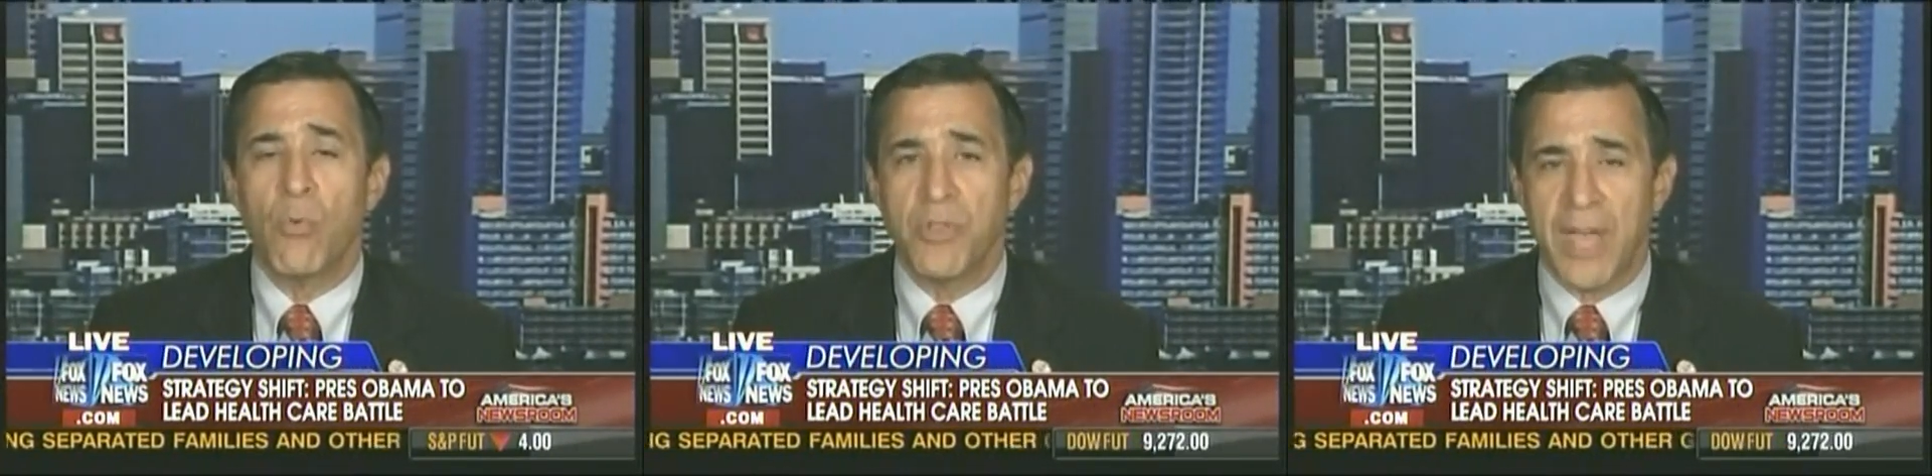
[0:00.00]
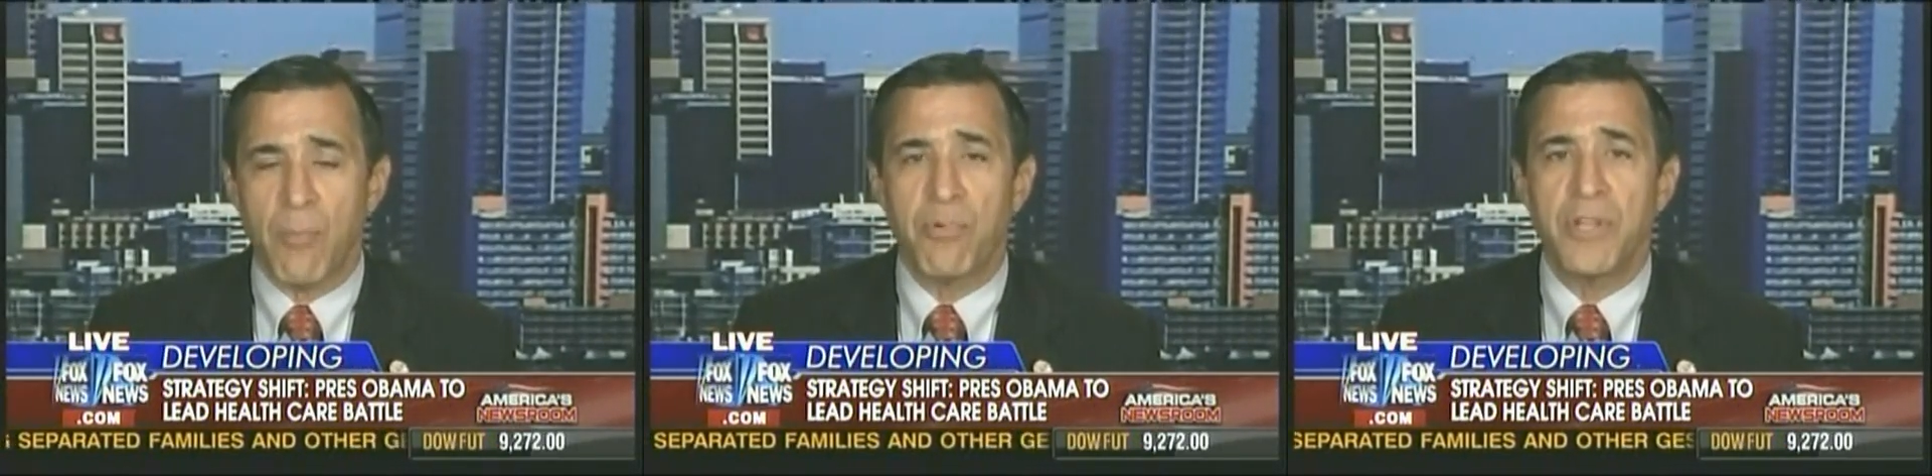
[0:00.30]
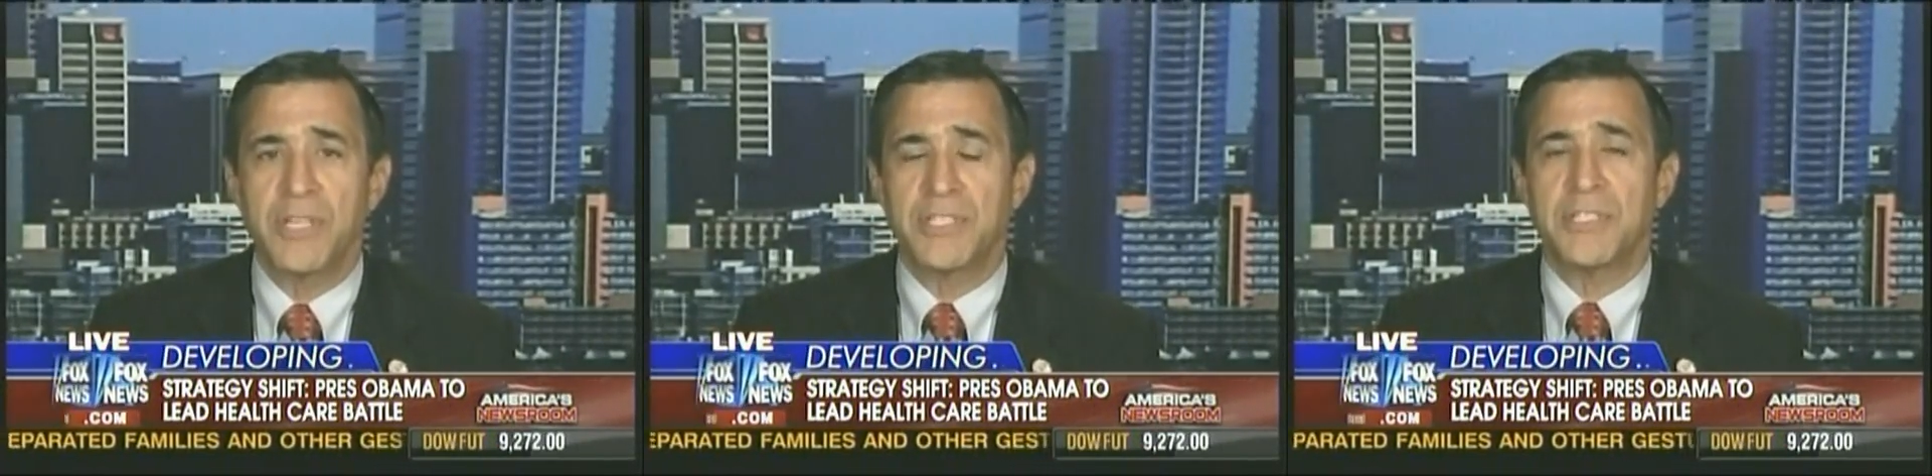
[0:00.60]
without
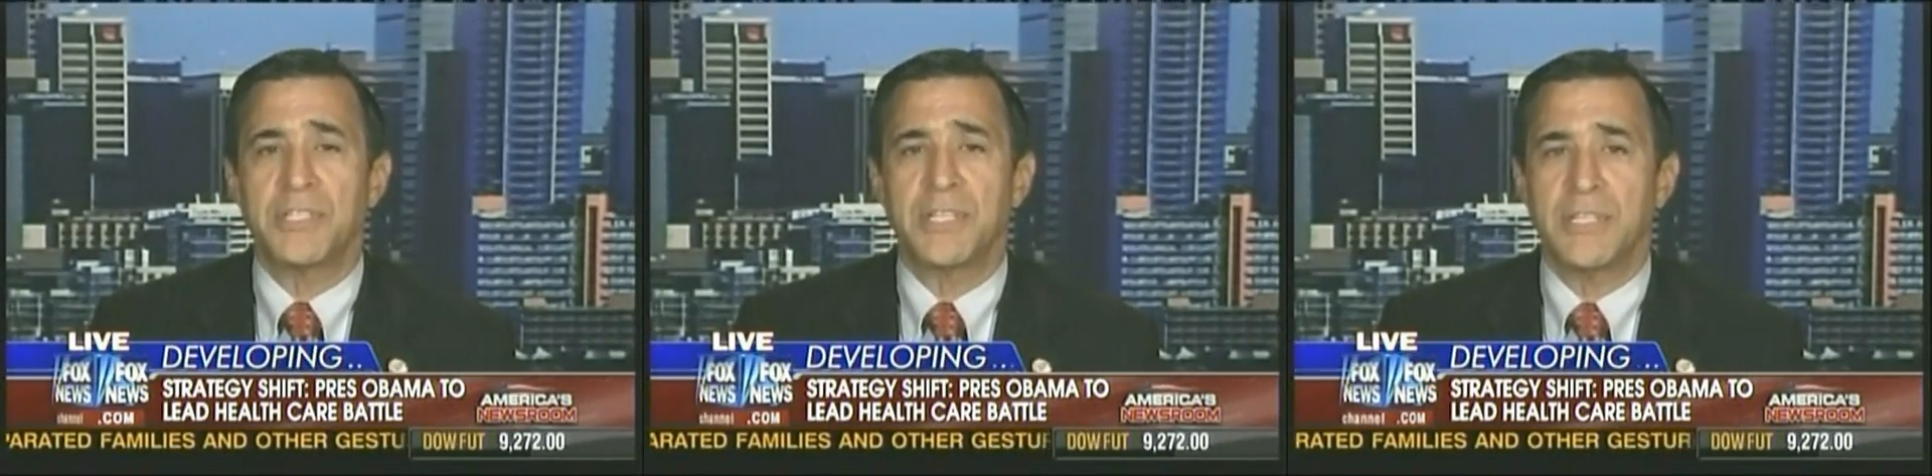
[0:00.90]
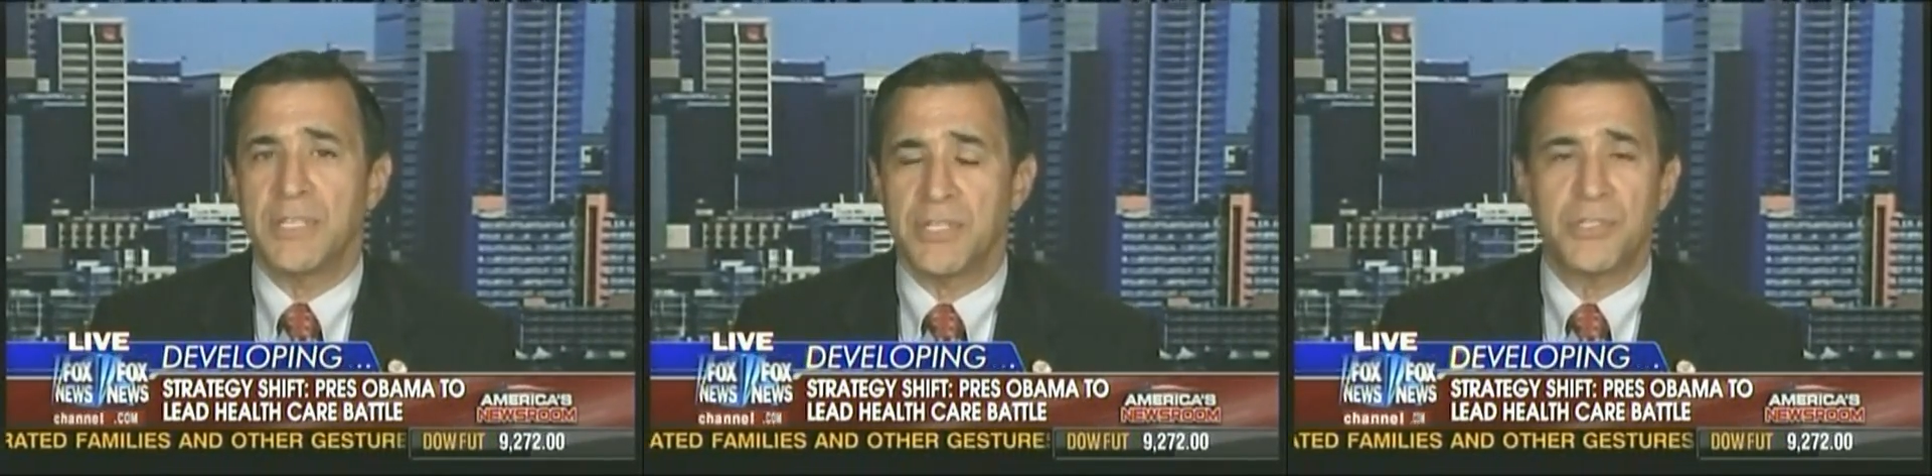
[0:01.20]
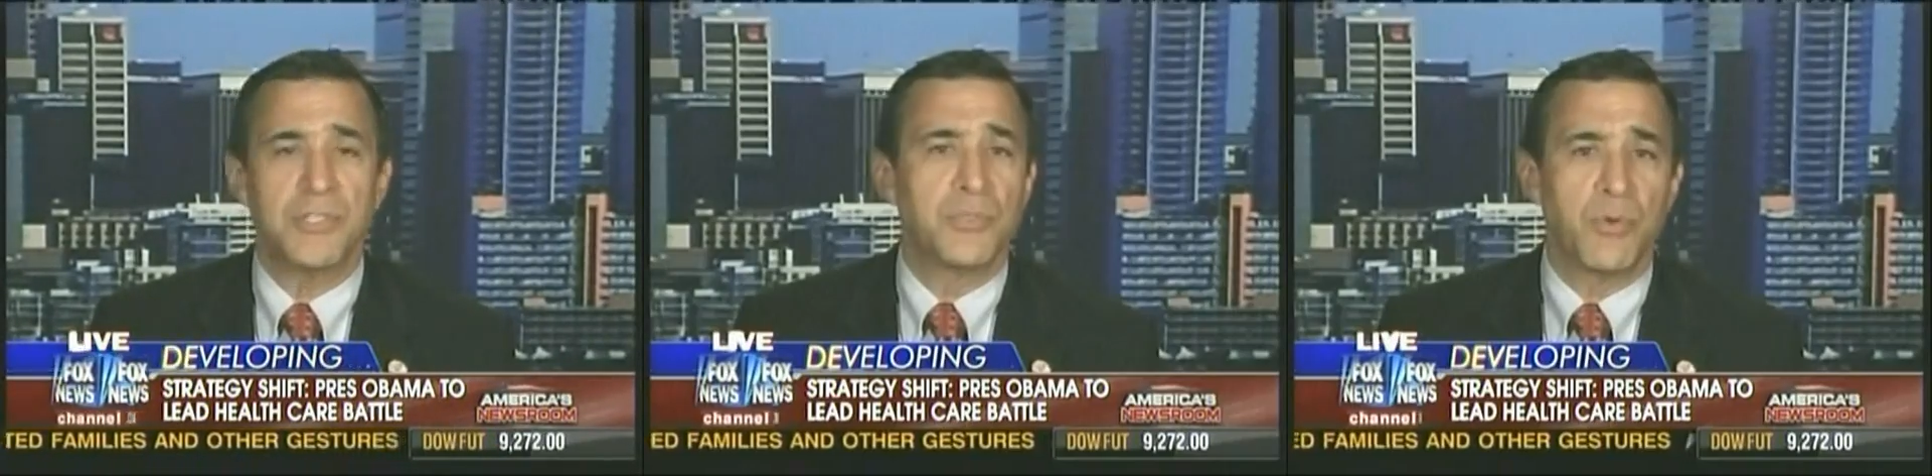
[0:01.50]
pre-existing
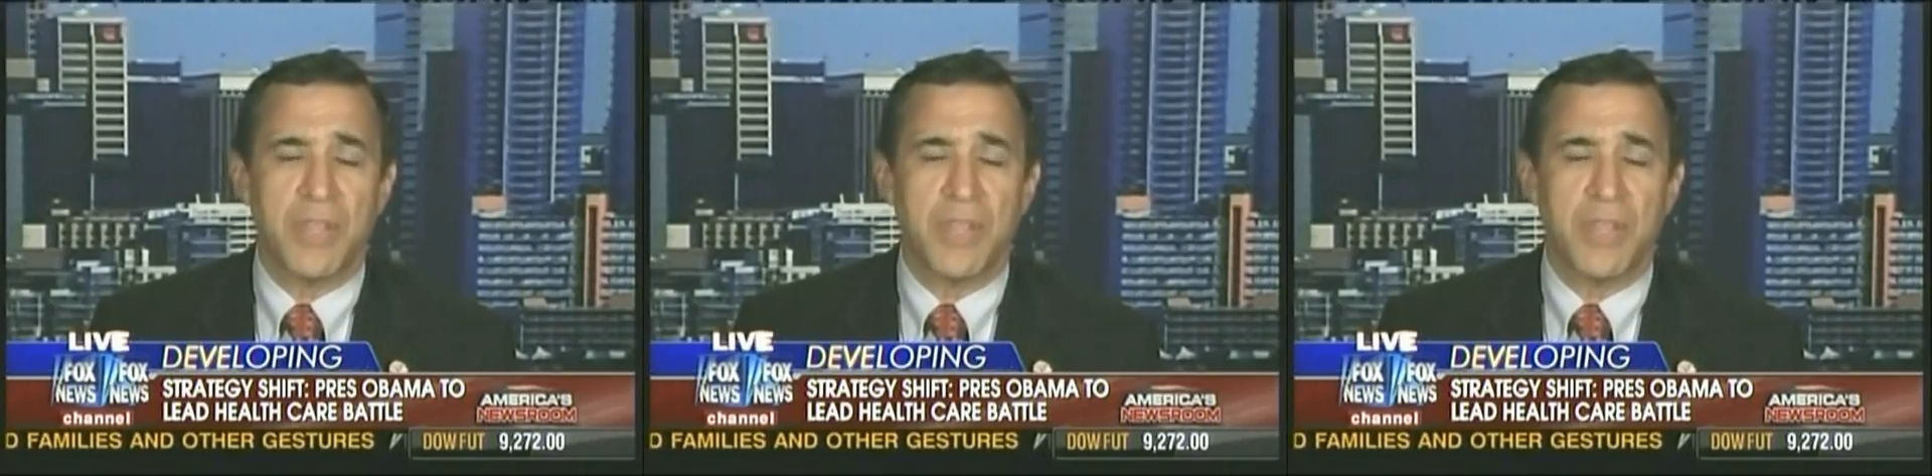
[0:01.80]
conditions,